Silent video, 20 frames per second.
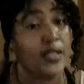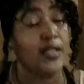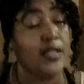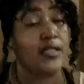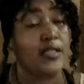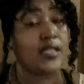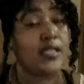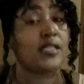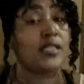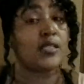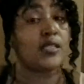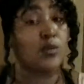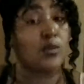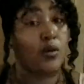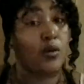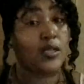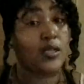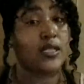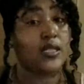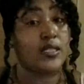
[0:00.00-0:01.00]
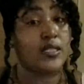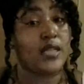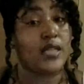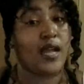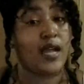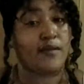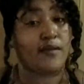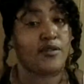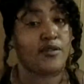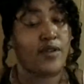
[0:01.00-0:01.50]
This is on the
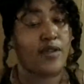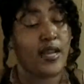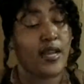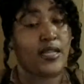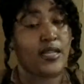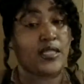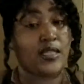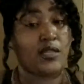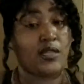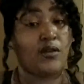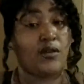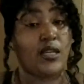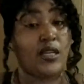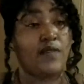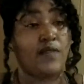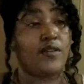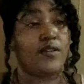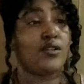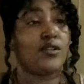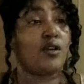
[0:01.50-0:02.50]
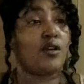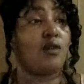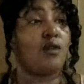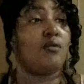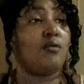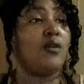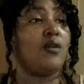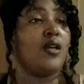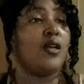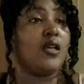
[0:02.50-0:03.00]
job training. So even
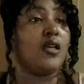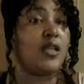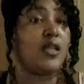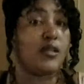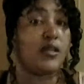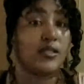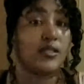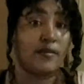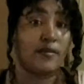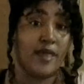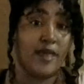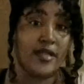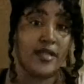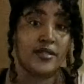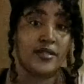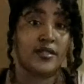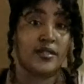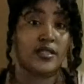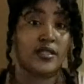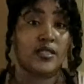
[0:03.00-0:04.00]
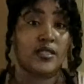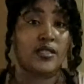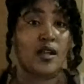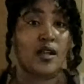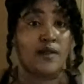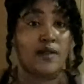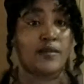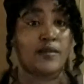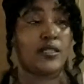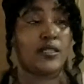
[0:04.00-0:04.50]
though it was a major
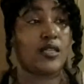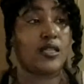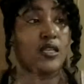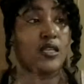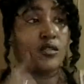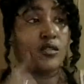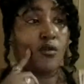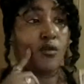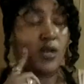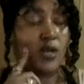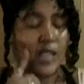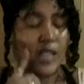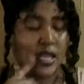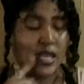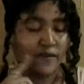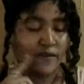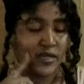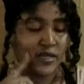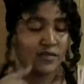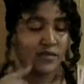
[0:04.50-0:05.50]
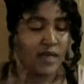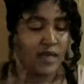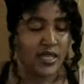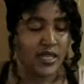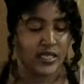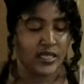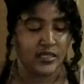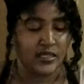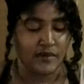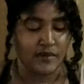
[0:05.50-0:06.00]
disturbances, or a lot of us might
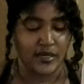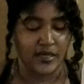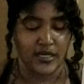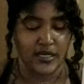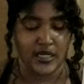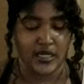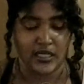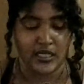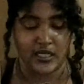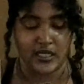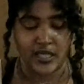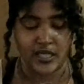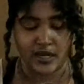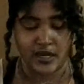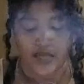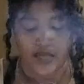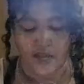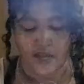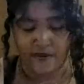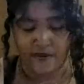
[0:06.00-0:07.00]
experience near death